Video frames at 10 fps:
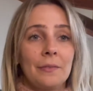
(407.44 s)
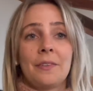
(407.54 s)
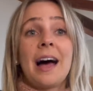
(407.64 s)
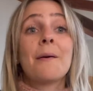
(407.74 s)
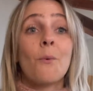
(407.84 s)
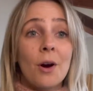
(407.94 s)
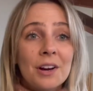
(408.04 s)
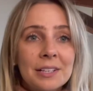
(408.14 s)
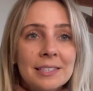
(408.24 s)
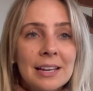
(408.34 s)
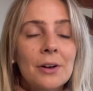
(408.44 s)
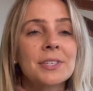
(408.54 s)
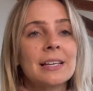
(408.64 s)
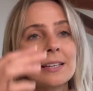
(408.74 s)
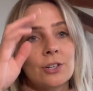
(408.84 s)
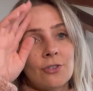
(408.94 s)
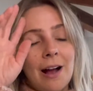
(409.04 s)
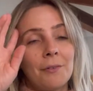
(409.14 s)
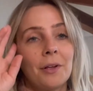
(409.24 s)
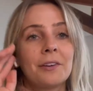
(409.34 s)
I work in sales as a
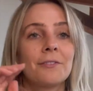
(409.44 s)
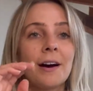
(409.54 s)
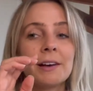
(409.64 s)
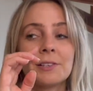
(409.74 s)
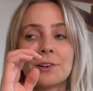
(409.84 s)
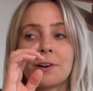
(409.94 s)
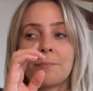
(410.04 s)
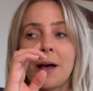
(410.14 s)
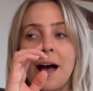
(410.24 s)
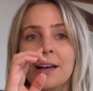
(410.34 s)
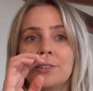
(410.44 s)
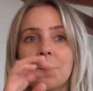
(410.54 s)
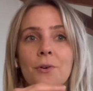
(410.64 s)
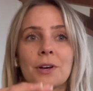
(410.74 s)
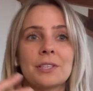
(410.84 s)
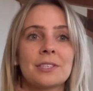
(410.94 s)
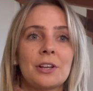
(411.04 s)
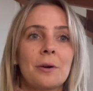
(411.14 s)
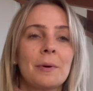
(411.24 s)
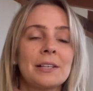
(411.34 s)
travel advisor, but I don't
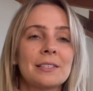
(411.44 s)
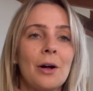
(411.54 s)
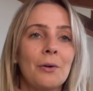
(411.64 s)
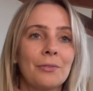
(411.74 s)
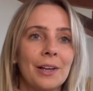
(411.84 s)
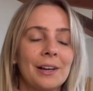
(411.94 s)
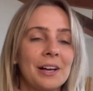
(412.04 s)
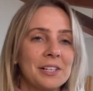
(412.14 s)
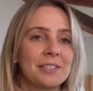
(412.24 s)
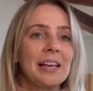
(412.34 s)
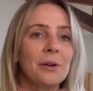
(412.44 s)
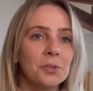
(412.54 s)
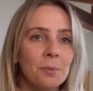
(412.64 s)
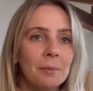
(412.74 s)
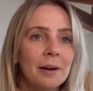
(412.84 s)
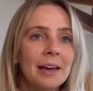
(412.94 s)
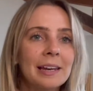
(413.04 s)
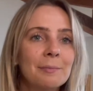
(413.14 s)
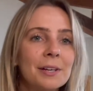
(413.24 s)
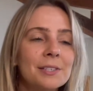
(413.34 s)
consider myself like a saleswoman by
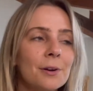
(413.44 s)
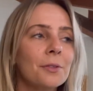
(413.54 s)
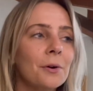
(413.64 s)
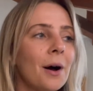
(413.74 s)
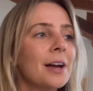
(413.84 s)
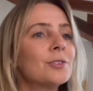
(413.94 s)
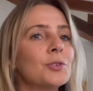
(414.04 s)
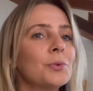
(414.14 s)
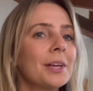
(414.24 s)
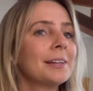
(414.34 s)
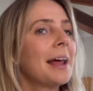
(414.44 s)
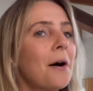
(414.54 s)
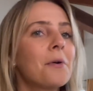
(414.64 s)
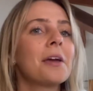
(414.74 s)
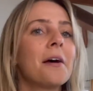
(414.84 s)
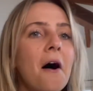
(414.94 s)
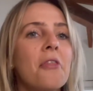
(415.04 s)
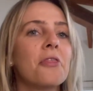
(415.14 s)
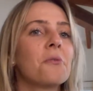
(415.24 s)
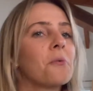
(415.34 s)
any means. Although I do like now get a
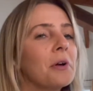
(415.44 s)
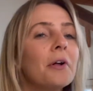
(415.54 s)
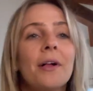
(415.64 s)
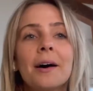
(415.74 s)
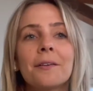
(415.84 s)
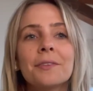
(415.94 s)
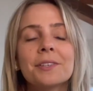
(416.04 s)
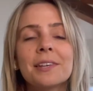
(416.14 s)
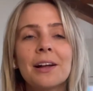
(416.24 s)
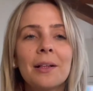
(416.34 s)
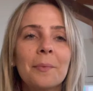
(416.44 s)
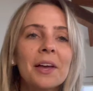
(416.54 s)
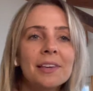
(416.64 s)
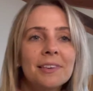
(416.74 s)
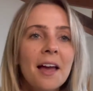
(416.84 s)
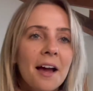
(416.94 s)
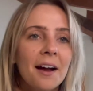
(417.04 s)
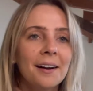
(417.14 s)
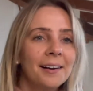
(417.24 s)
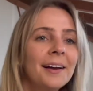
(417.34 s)
thrill out of the sale. I'm like,
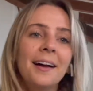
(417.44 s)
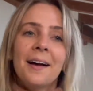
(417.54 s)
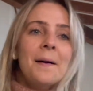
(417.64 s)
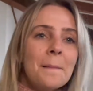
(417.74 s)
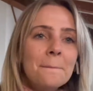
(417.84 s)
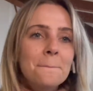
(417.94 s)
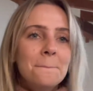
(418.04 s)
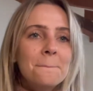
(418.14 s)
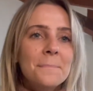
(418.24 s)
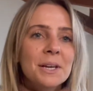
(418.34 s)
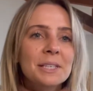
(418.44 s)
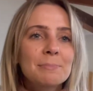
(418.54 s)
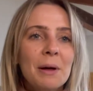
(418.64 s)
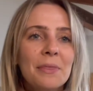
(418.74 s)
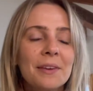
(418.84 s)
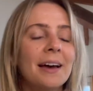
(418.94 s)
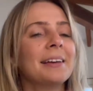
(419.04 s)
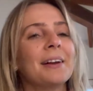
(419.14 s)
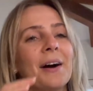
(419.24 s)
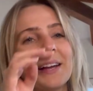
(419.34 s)
yeah, biggest month yet.
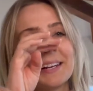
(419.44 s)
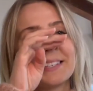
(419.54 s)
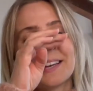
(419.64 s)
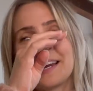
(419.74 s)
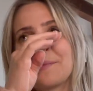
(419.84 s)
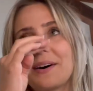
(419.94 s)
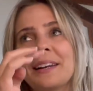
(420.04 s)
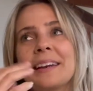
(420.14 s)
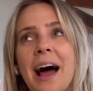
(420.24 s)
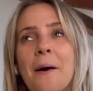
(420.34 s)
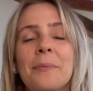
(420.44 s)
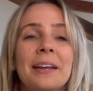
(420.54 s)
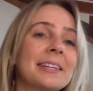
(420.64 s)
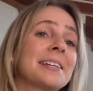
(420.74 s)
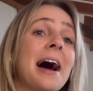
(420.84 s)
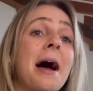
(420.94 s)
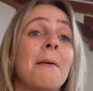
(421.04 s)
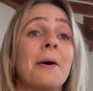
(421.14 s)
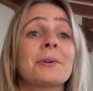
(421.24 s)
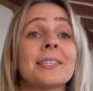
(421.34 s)
You know, I get excited about it now, but at the time
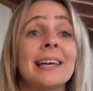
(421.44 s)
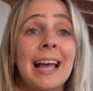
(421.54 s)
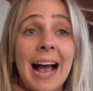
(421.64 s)
I was like,